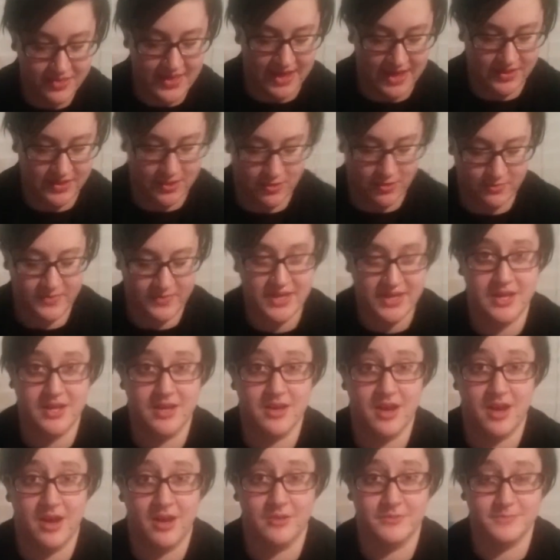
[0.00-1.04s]
that there would
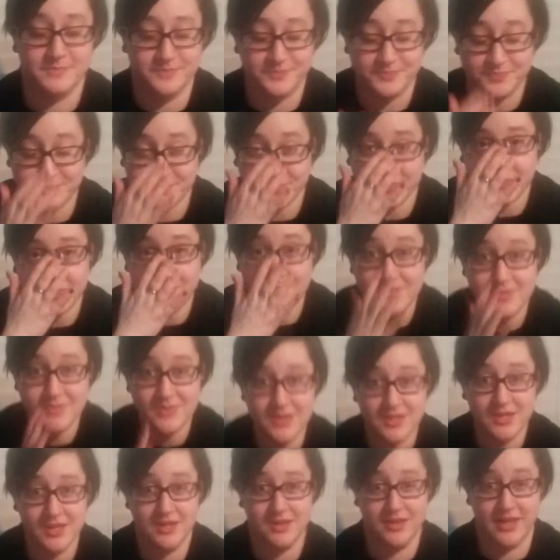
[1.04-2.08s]
be um,
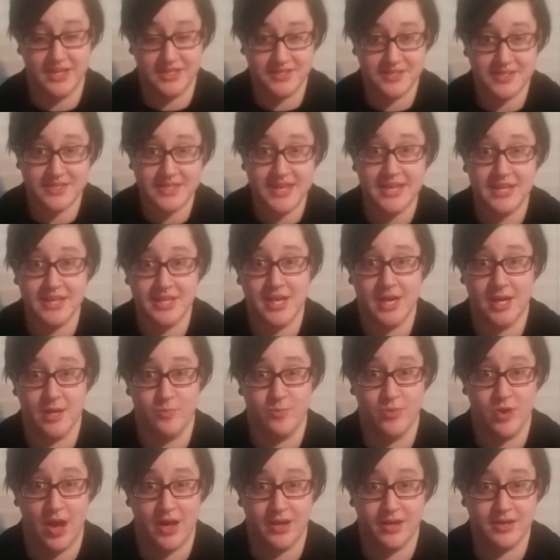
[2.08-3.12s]
like
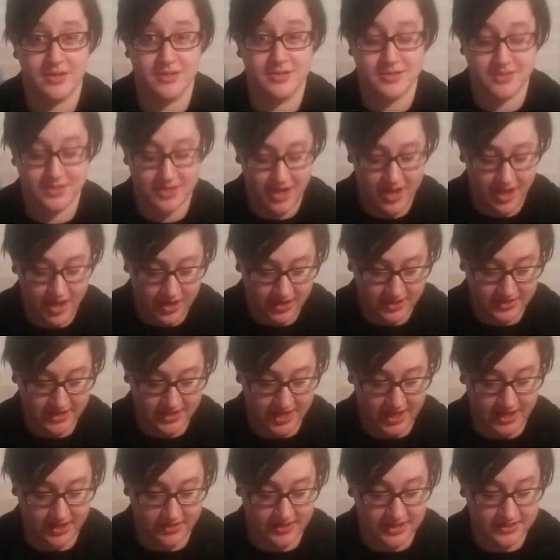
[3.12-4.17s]
skincare products. Because
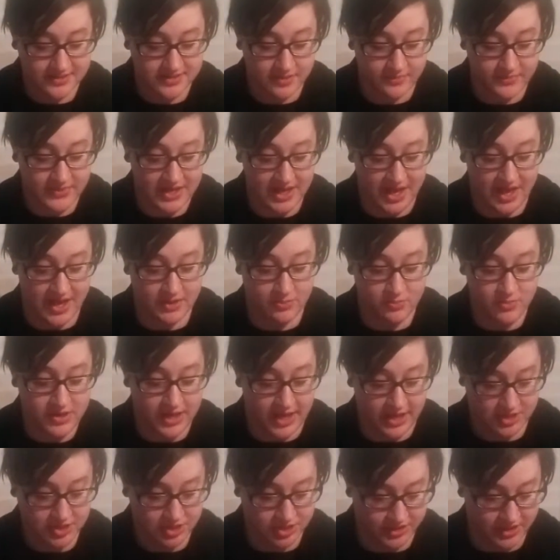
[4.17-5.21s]
I that's something I would
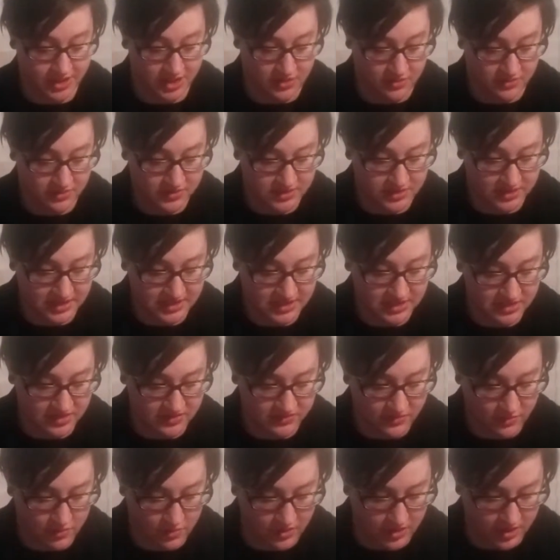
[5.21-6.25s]
actually use. This
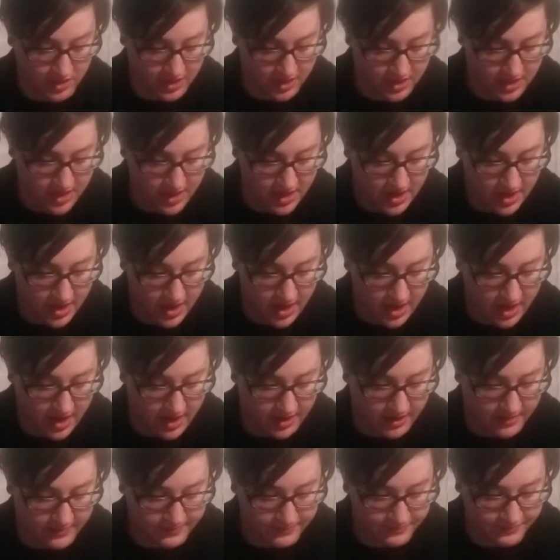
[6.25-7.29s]
is for,
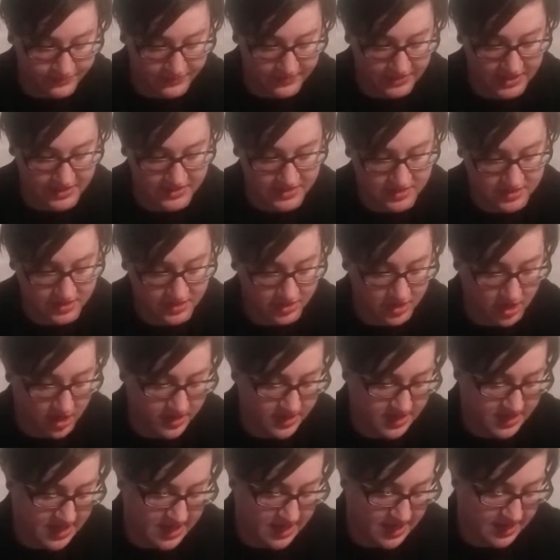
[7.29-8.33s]
um, it's
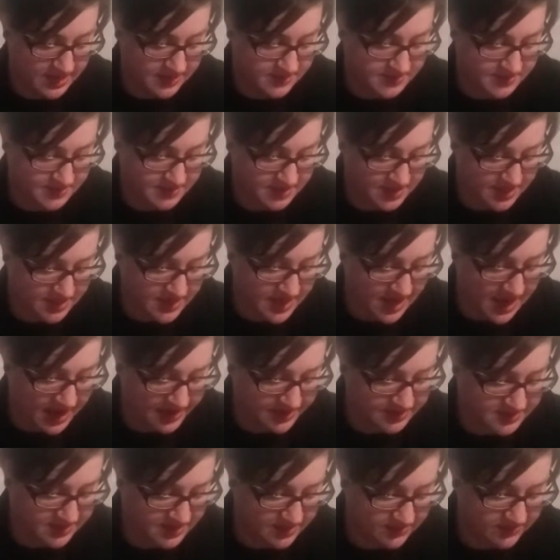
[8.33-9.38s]
Garnier Skin
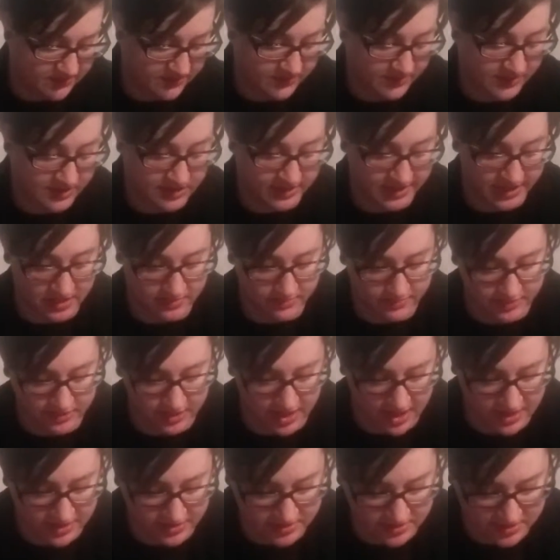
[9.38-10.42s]
Active Clean
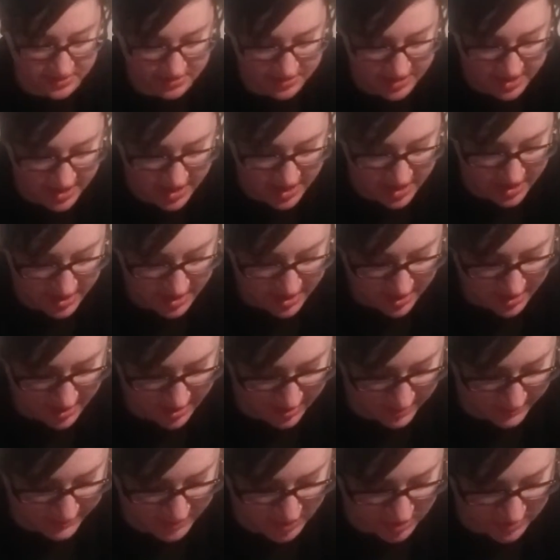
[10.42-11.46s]
Plus.
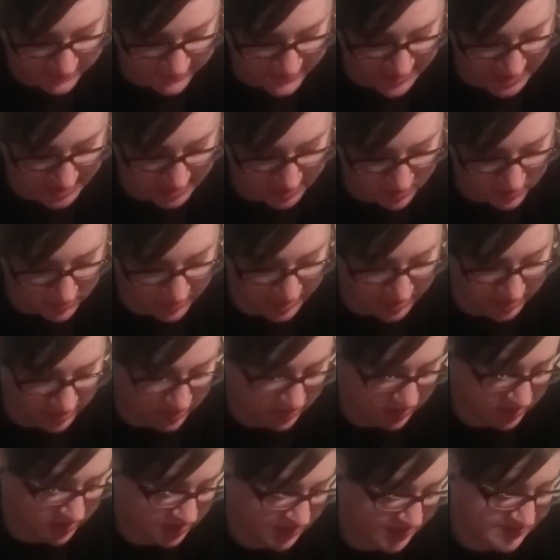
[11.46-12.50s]
Um, purifying
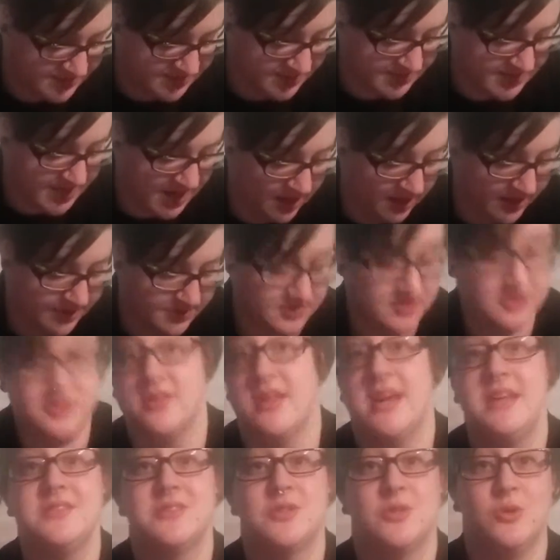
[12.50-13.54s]
oil cleansing towels. So
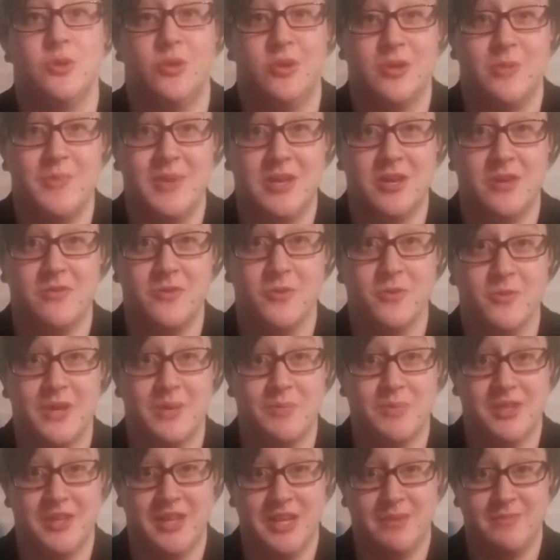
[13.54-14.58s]
that's cool. It'll be good for when
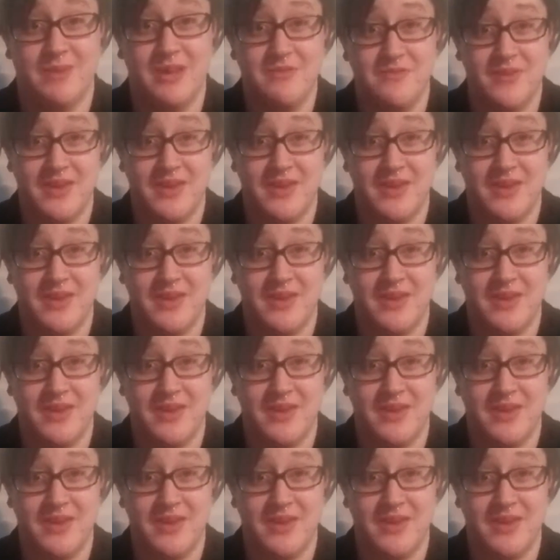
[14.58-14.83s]
I'm cleaning my